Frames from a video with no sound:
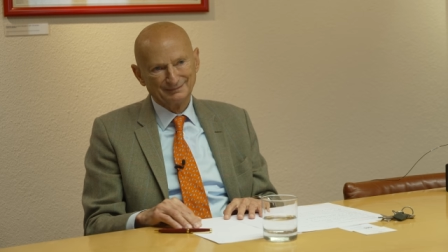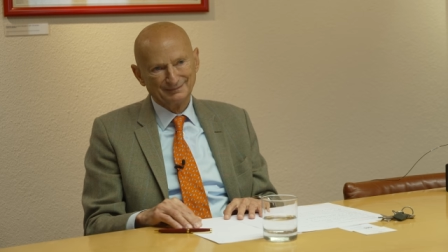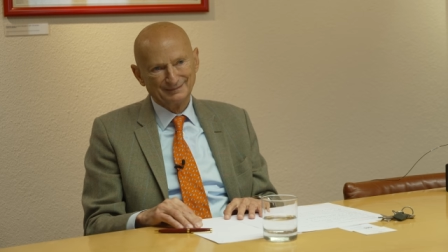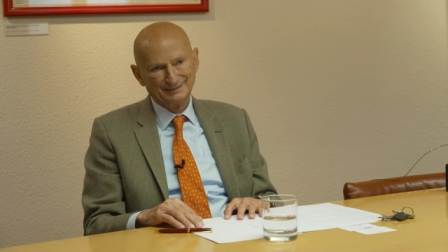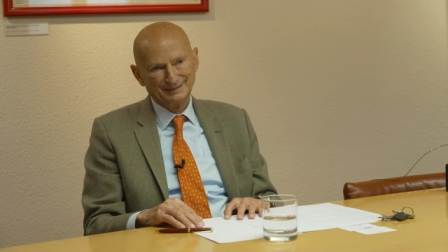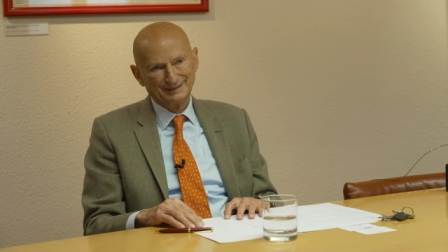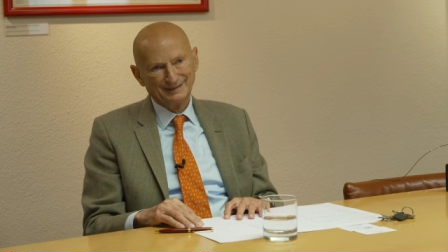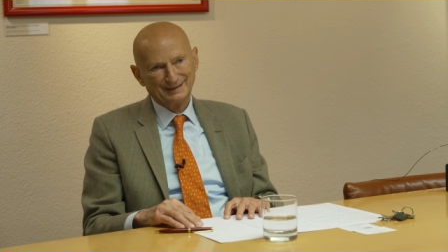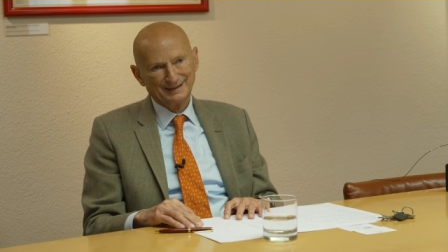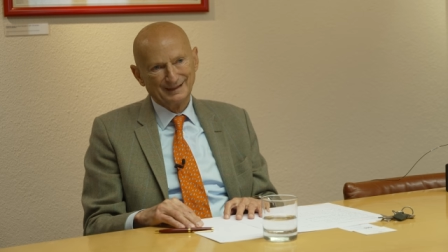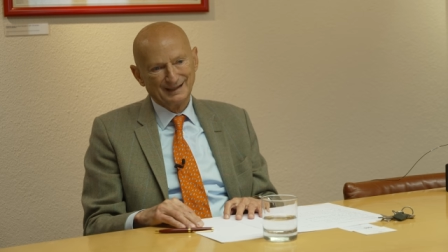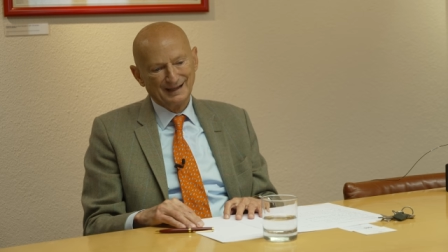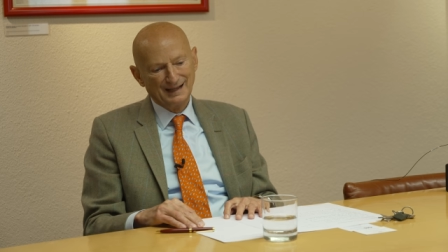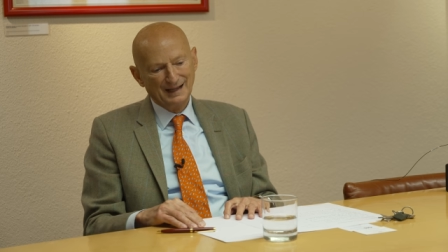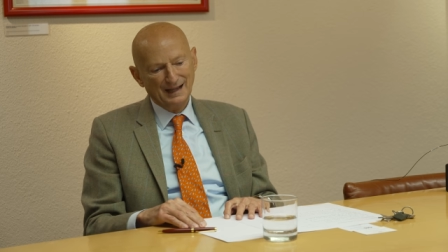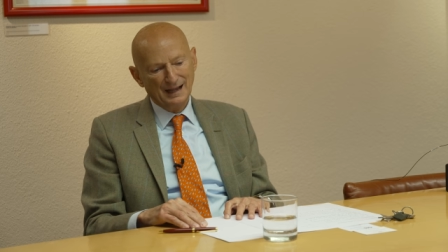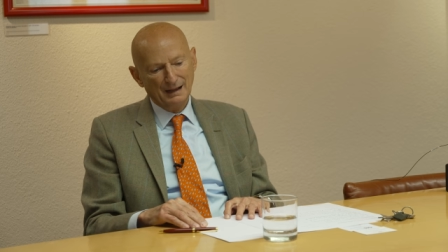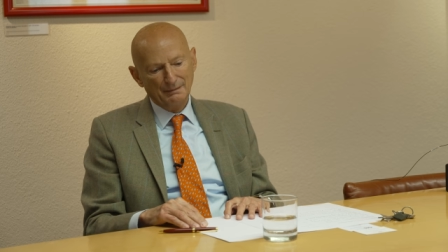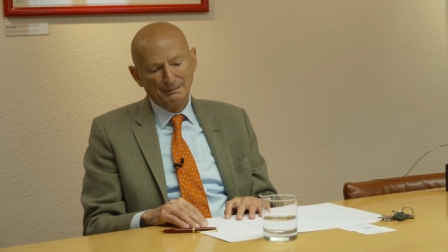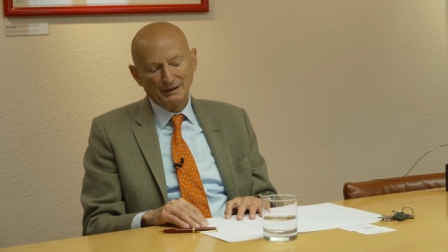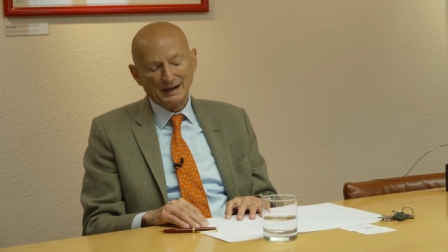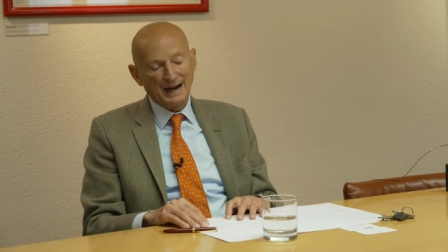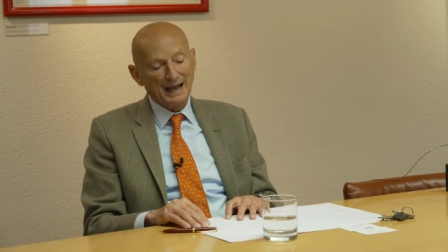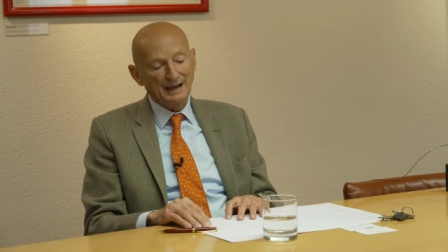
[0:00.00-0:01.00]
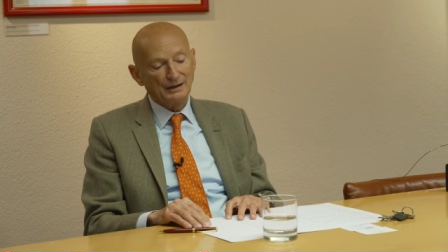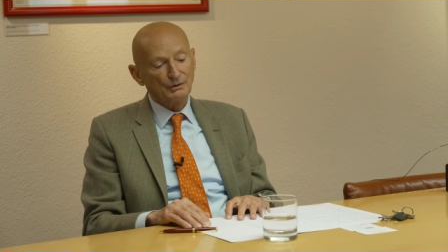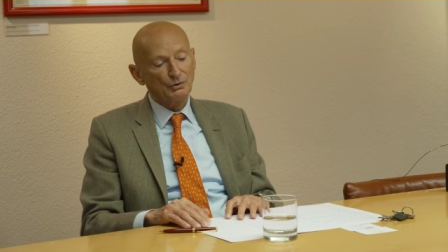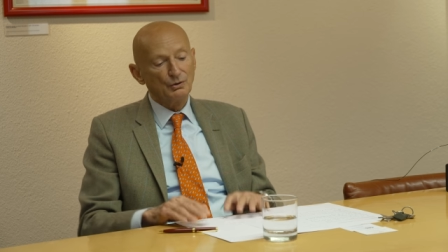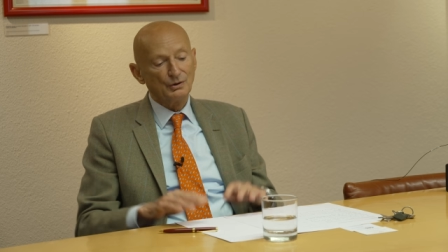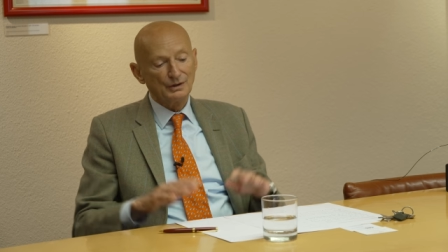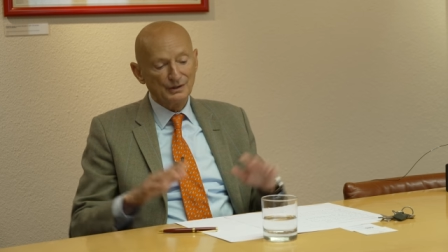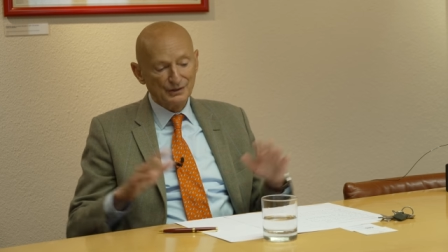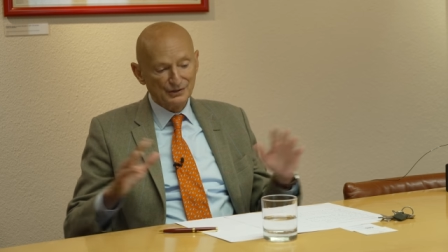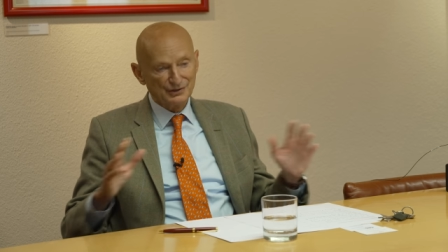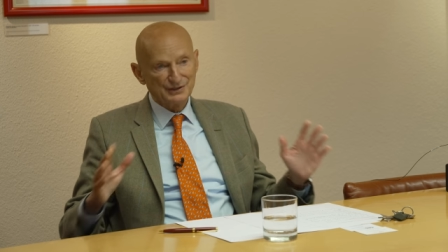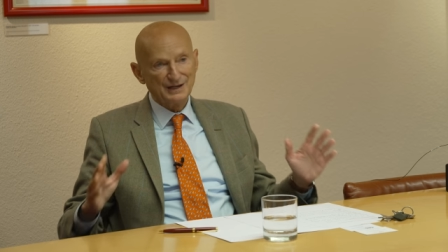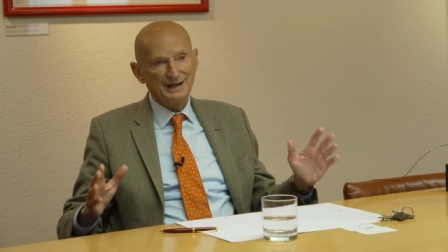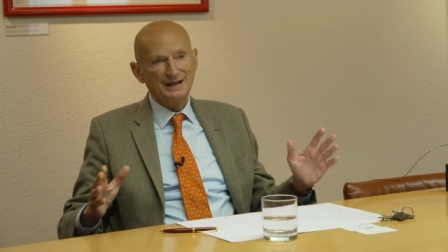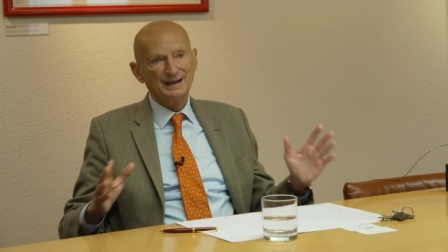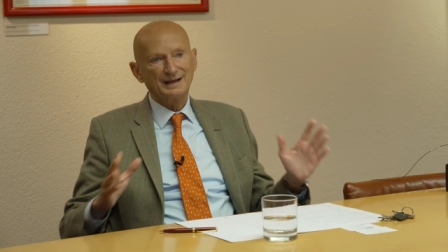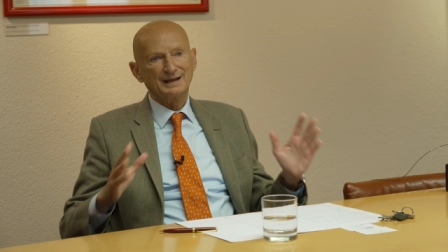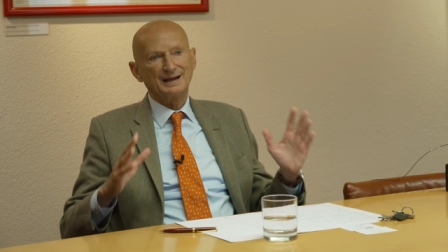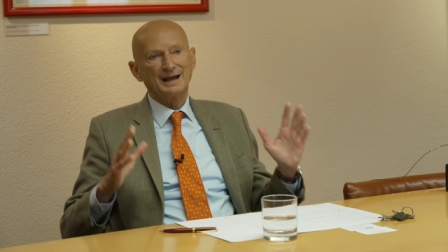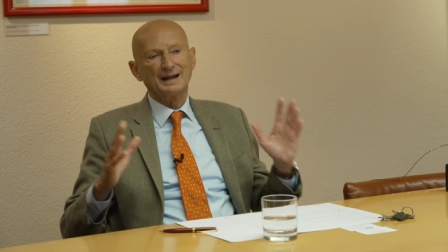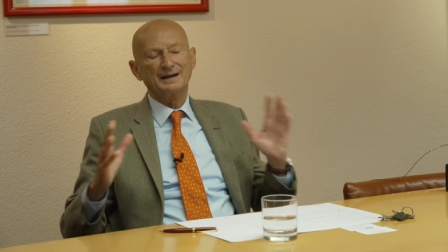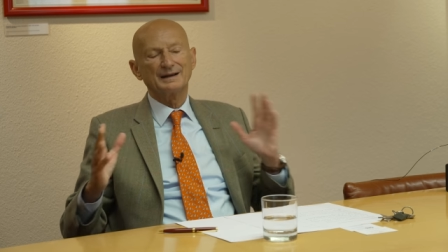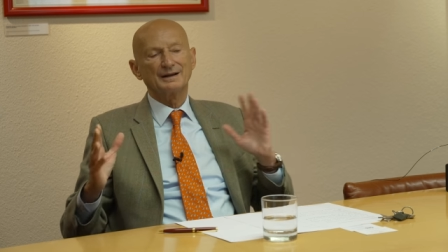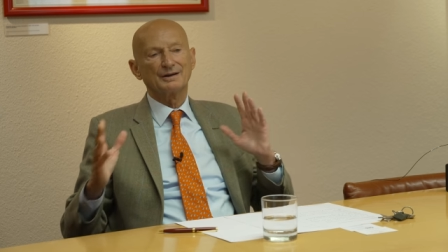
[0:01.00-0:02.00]
Yeah. But I couldn't say
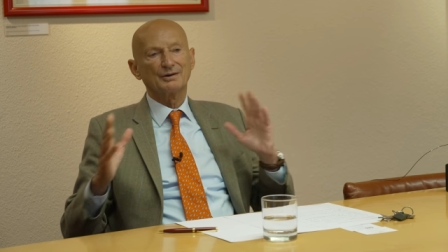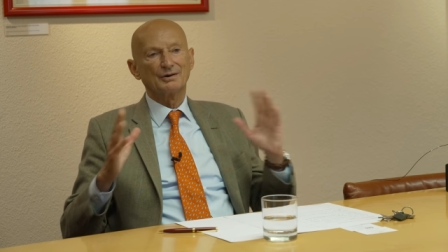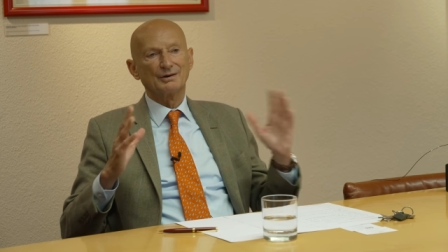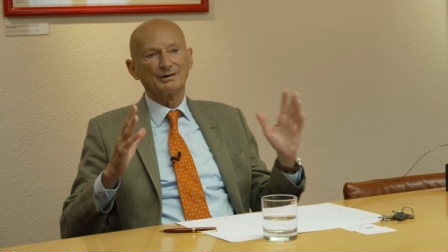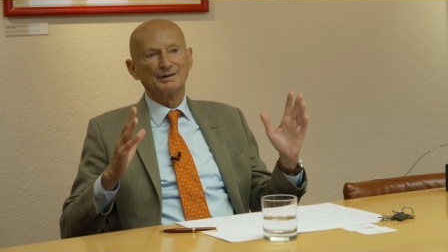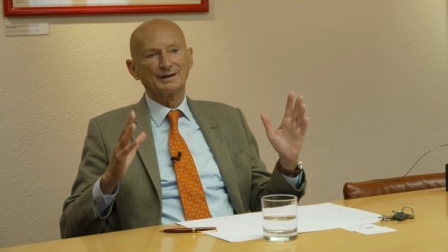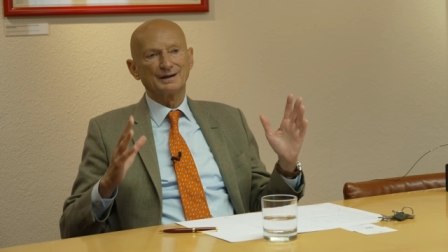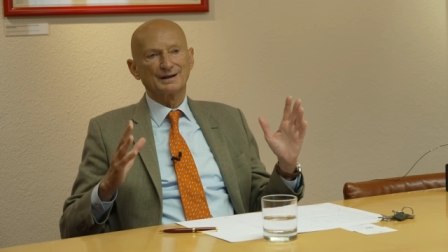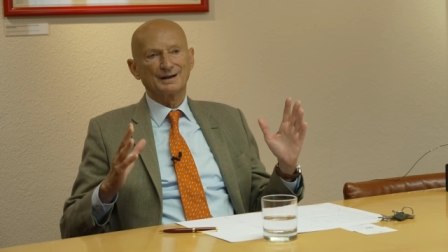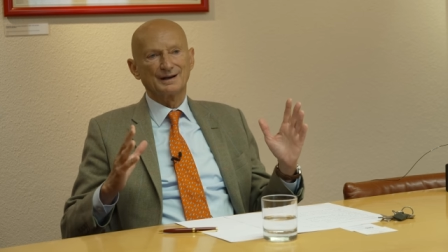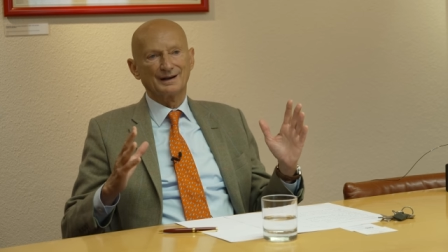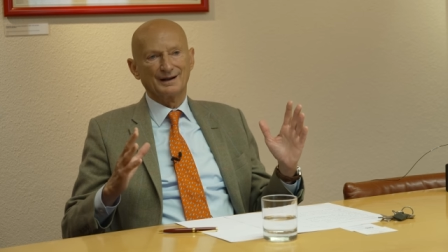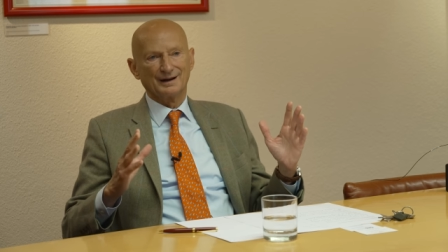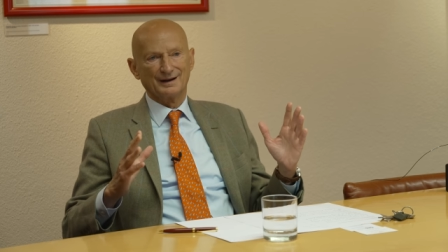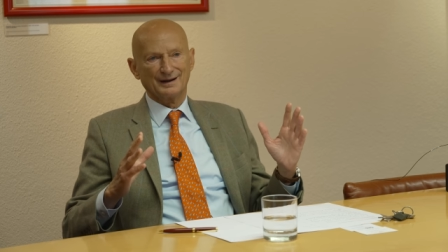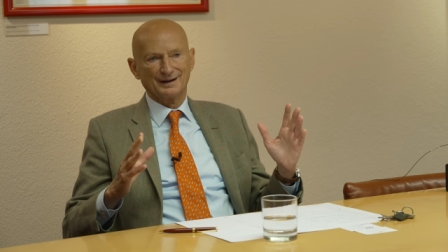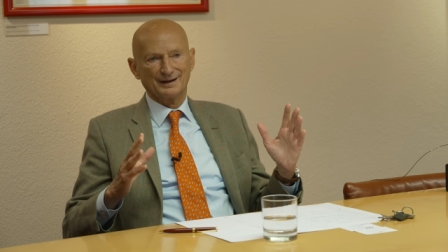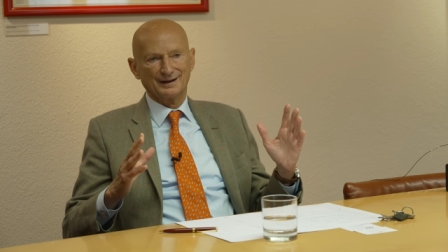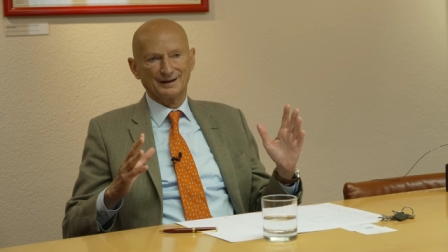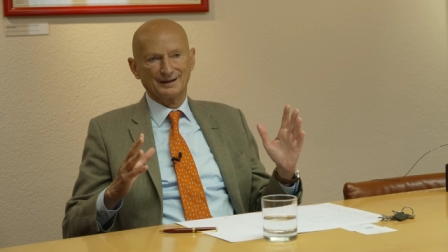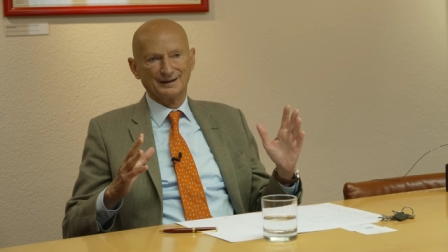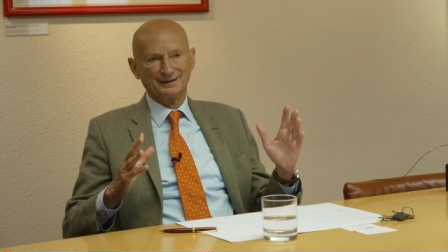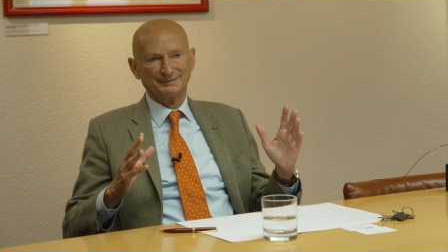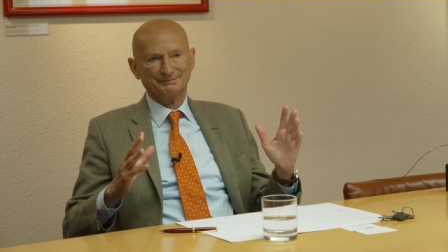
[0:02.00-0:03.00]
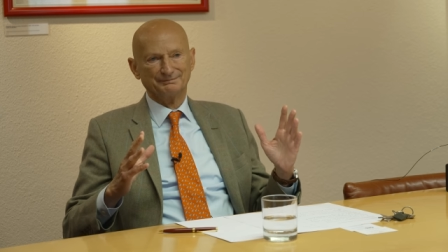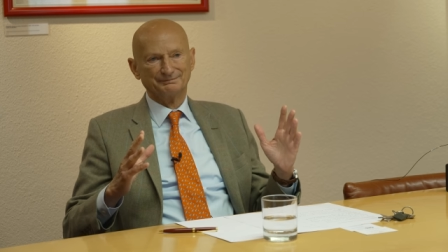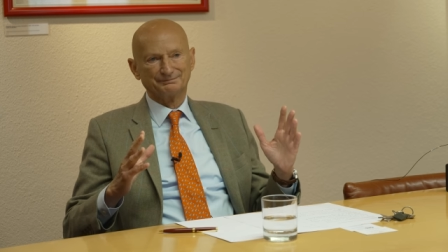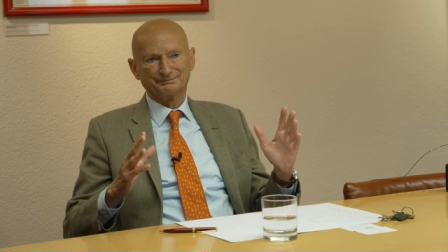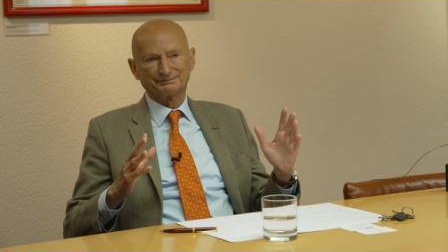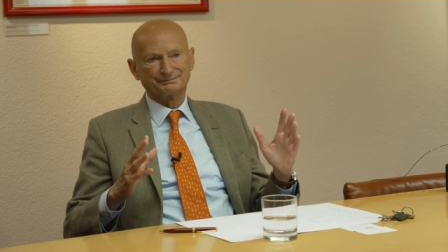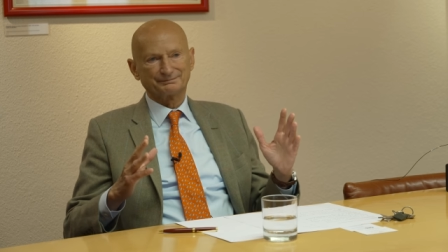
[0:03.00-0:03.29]
categorically